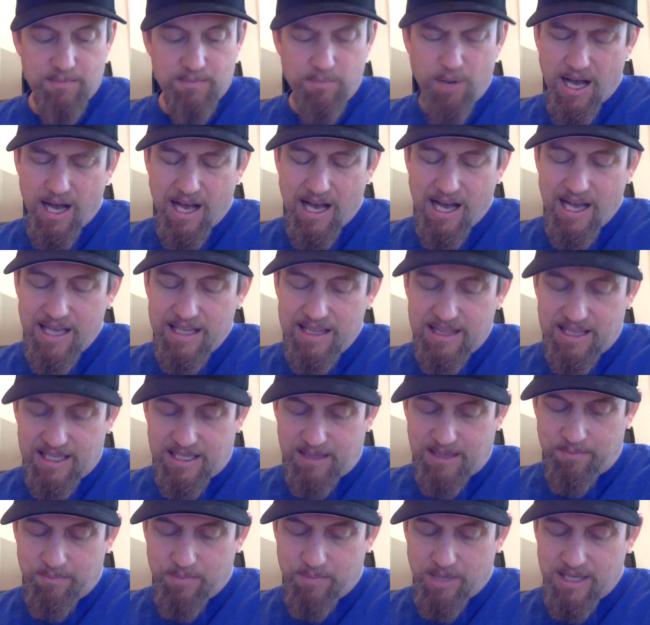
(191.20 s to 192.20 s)
Behind
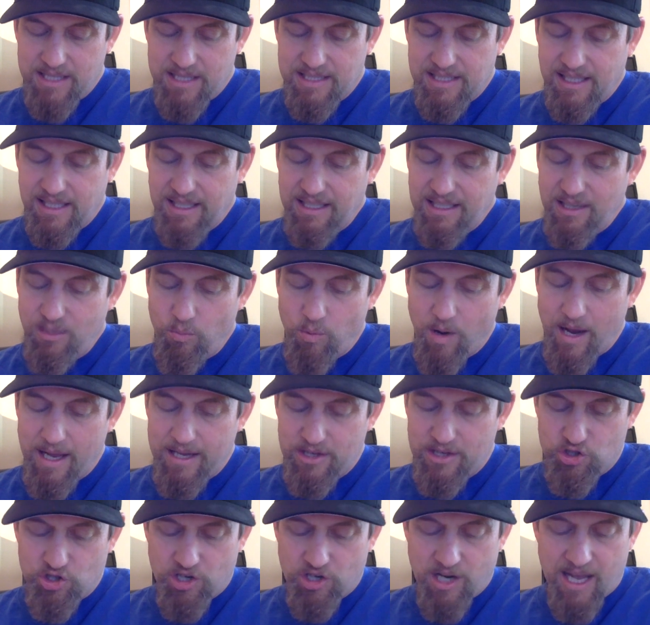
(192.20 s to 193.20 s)
them, a tiny
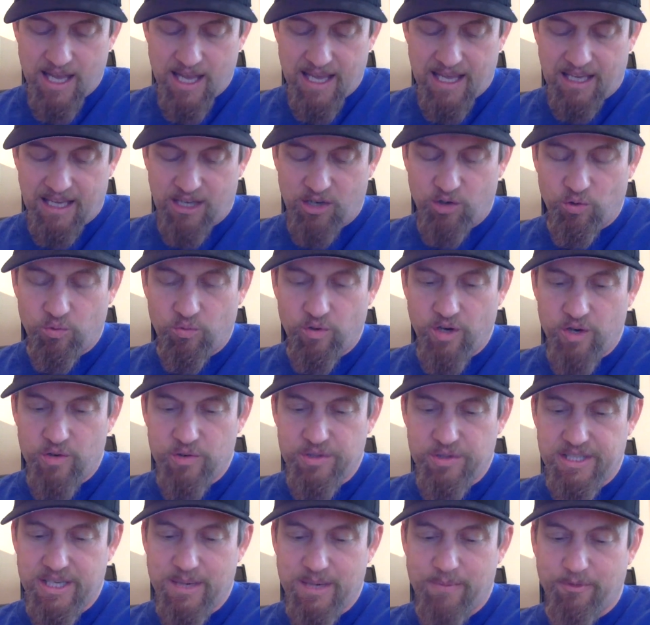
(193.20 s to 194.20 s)
white triangle
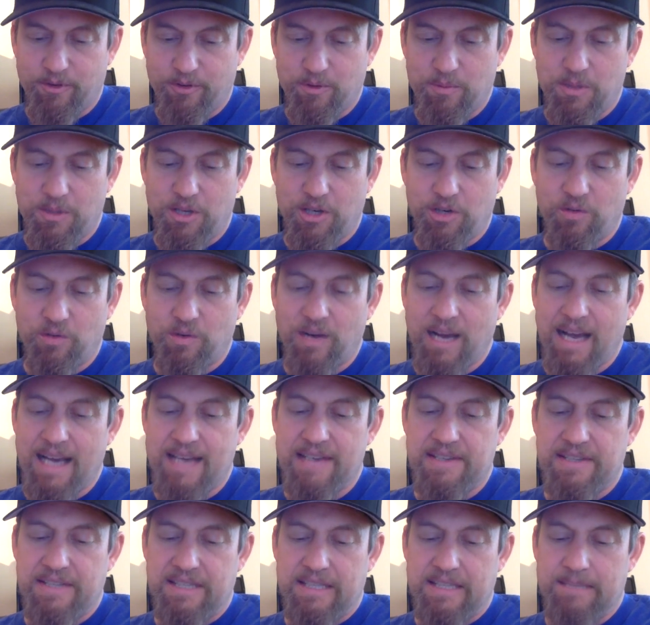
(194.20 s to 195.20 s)
rose up from the
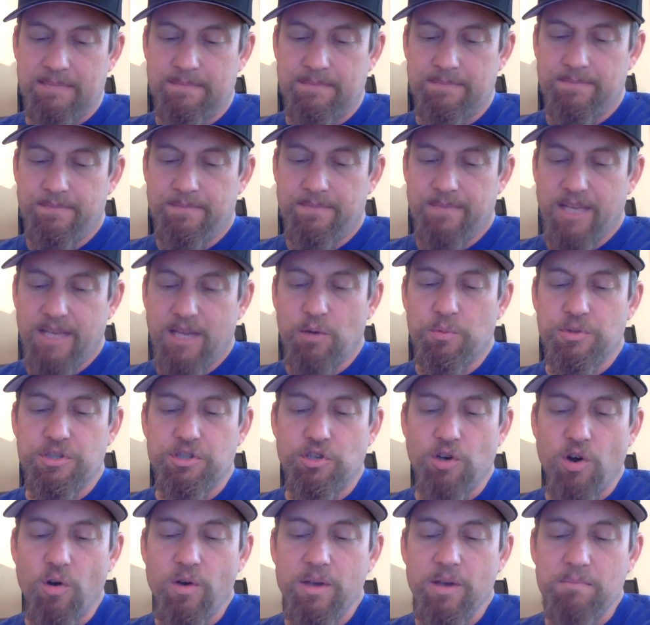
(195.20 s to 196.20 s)
horizon. It was
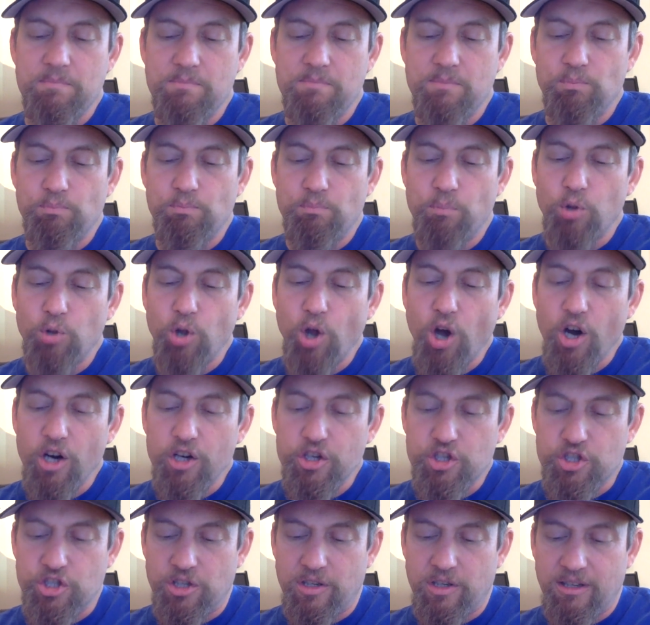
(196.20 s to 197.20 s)
growing
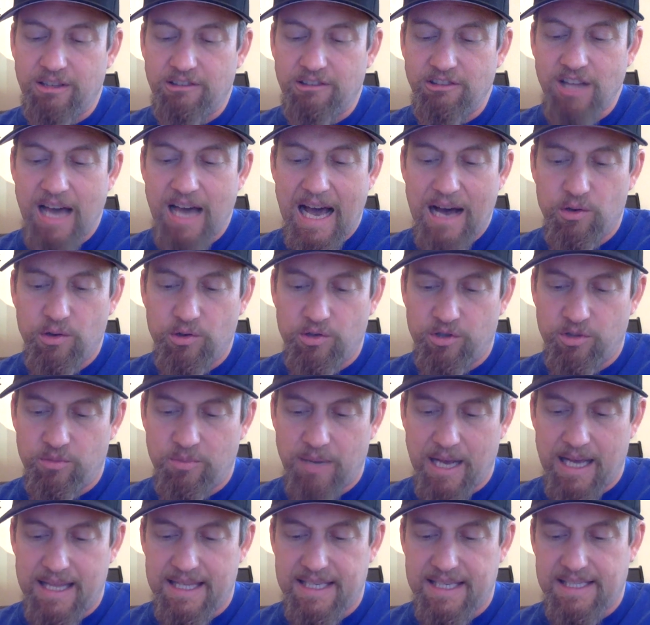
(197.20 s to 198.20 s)
larger and louder
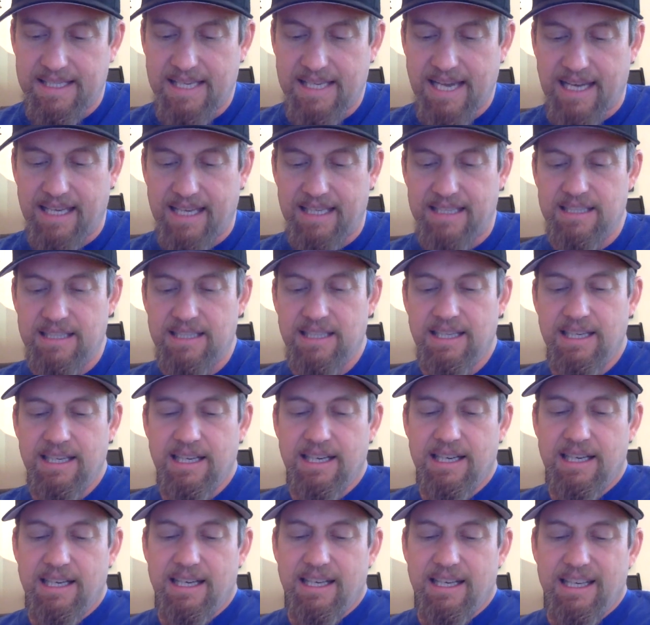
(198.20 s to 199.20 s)
by the second.
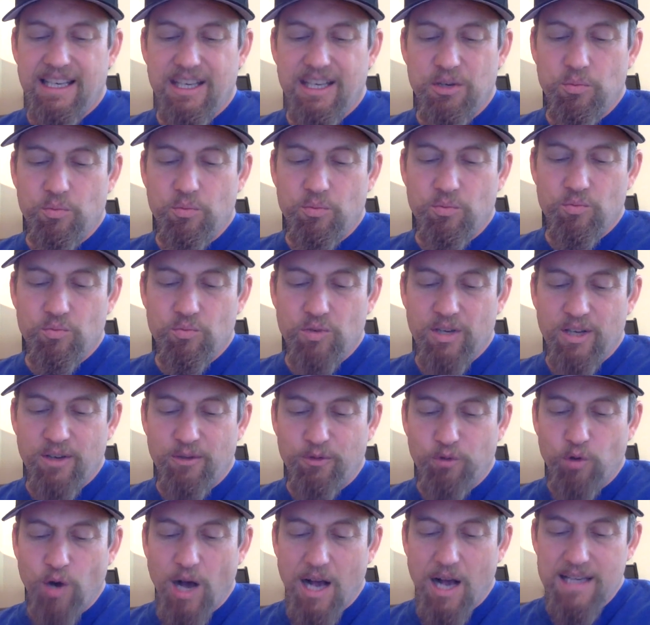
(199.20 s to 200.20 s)

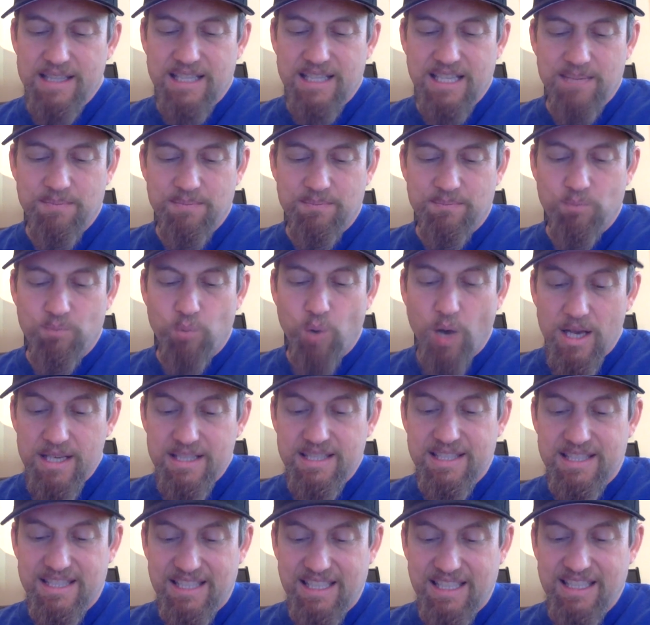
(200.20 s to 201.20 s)
If Roz
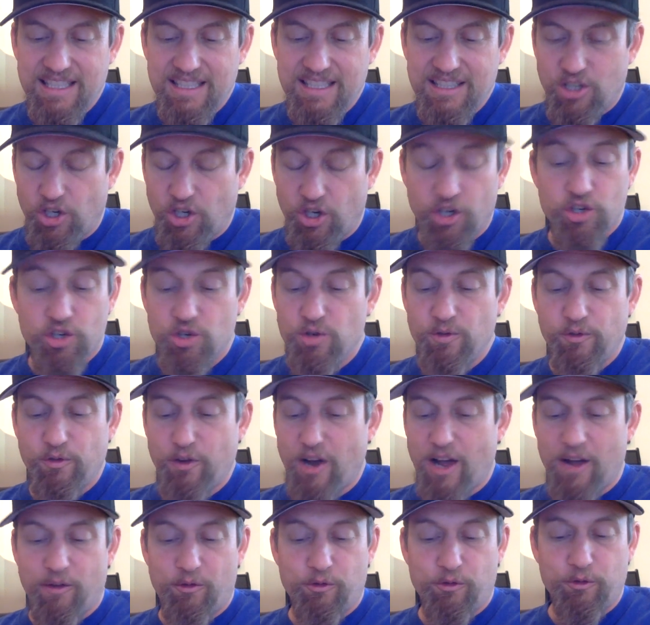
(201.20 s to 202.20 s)
was seen, her
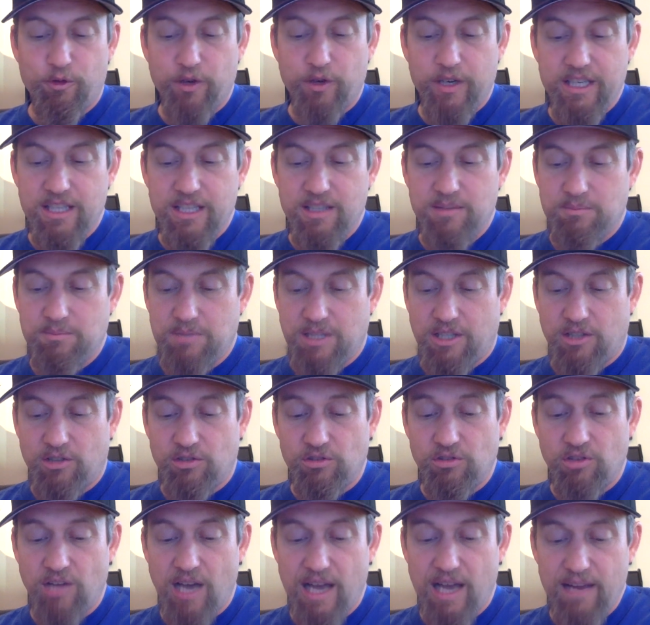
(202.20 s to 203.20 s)
newfound freedom and
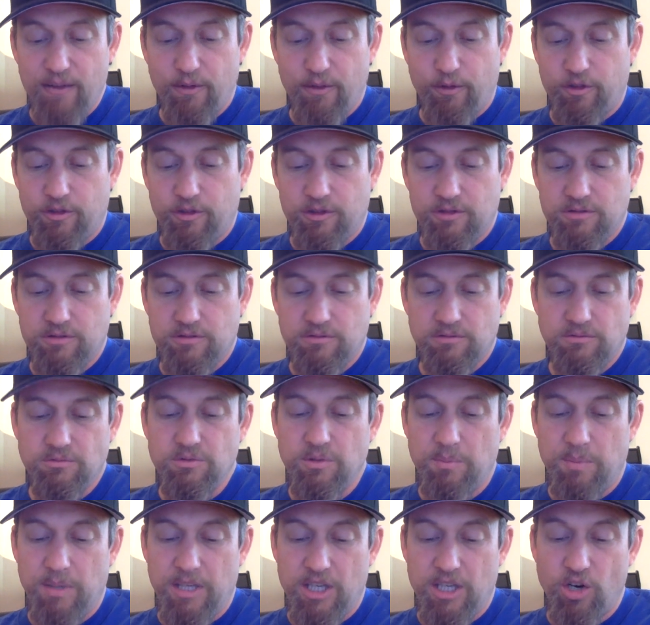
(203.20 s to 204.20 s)
her life
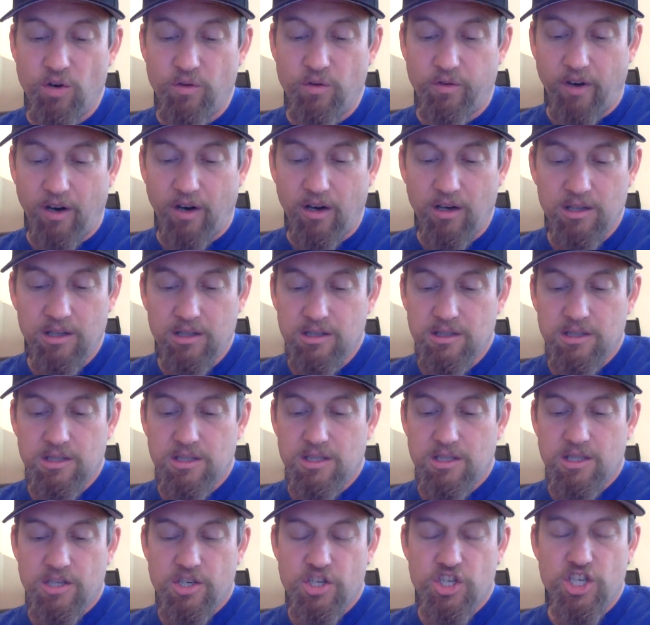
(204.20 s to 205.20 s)
would be over.
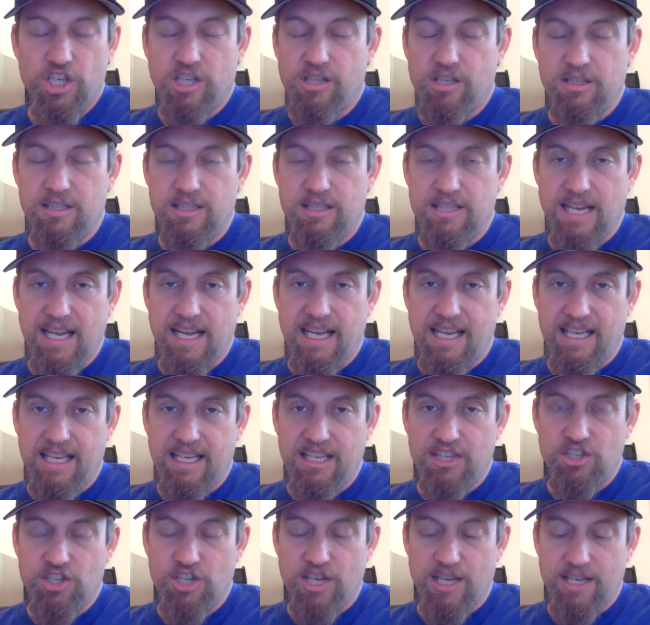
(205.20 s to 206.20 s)
She couldn't take
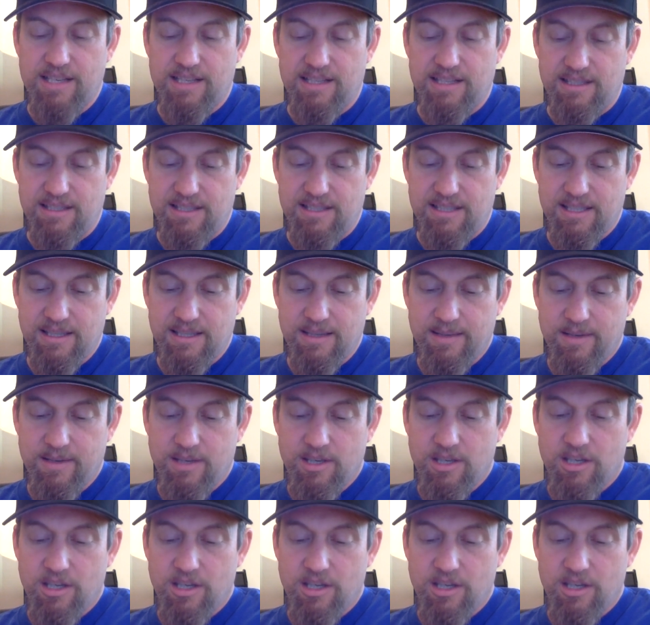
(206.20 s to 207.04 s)
any chances.